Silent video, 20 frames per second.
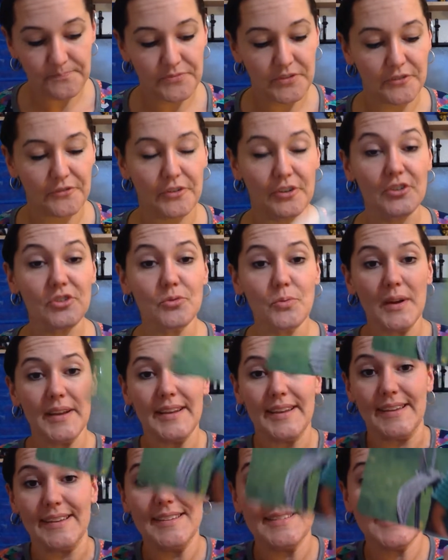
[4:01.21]
The first one
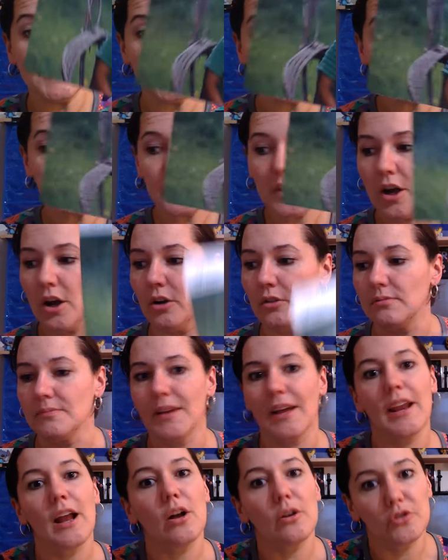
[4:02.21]
is, oh,
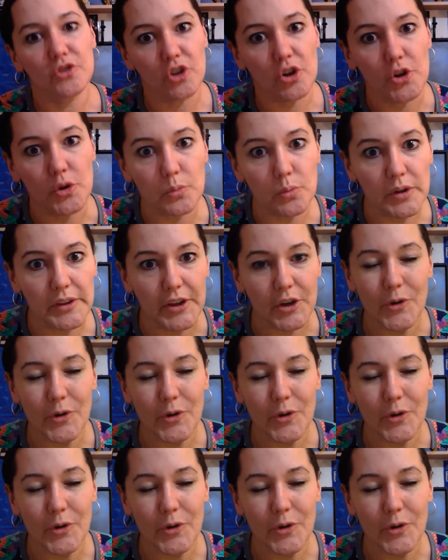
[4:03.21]
and I'll show you really